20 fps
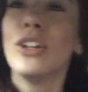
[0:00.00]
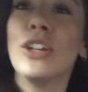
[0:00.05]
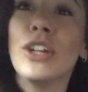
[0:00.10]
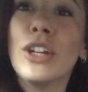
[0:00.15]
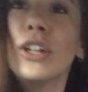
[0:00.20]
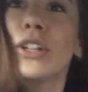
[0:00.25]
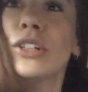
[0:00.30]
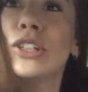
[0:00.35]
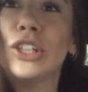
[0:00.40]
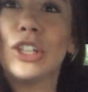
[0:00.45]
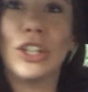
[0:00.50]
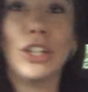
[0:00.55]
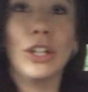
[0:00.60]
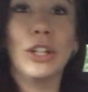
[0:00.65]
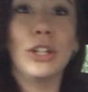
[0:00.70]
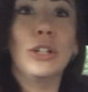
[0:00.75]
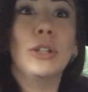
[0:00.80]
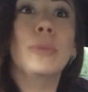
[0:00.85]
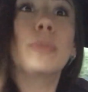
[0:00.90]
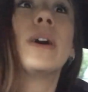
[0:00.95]

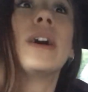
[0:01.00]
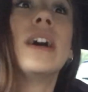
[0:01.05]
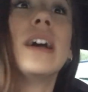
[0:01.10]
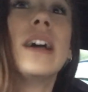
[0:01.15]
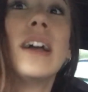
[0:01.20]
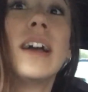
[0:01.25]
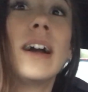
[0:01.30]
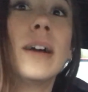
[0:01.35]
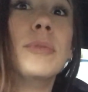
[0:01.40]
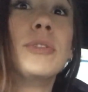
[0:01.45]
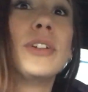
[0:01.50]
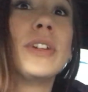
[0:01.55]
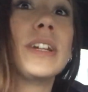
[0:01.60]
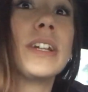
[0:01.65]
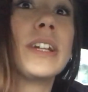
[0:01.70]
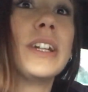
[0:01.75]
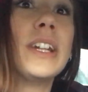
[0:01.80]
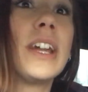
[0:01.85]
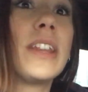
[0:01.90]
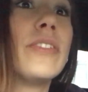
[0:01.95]
YouTube. I'm
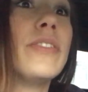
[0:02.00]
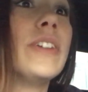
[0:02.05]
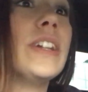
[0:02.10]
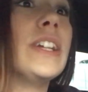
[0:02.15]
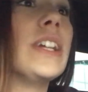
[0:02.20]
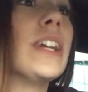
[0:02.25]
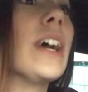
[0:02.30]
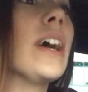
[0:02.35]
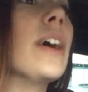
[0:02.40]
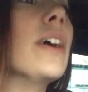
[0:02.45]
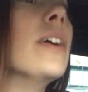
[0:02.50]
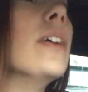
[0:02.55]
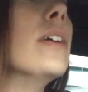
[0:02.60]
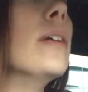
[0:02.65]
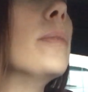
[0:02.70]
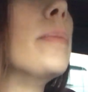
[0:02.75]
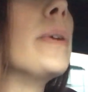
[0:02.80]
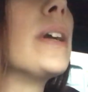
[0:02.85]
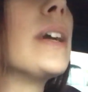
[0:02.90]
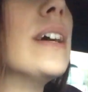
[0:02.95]
doing another video
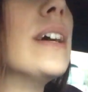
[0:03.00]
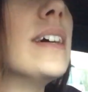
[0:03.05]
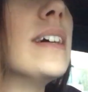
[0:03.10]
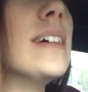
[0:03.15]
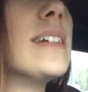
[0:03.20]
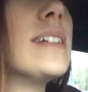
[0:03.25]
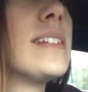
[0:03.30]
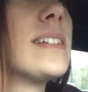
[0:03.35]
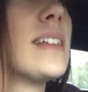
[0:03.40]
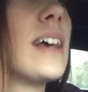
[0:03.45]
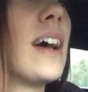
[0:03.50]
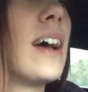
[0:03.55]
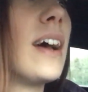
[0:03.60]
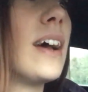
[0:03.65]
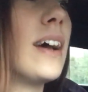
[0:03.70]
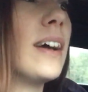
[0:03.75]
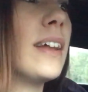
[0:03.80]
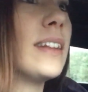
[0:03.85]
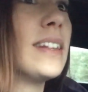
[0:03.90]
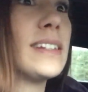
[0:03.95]
because
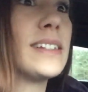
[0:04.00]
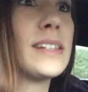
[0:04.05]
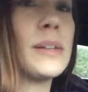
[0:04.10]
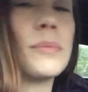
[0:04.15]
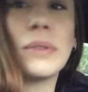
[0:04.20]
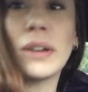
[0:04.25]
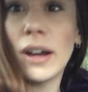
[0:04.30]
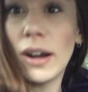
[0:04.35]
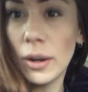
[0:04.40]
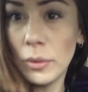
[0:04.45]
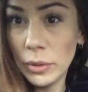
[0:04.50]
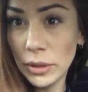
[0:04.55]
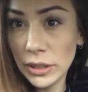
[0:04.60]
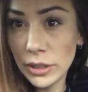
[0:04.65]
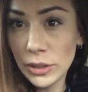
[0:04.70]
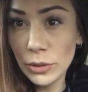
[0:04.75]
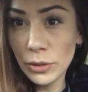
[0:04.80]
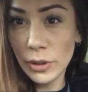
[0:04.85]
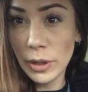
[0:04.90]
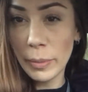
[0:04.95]
there's something I want
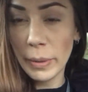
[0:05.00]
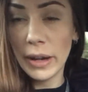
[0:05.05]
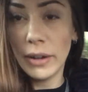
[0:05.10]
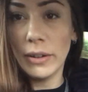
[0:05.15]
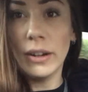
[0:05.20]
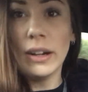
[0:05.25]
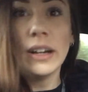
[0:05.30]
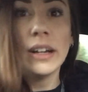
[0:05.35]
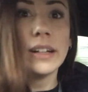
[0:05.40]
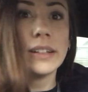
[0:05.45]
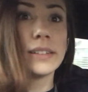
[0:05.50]
to talk about.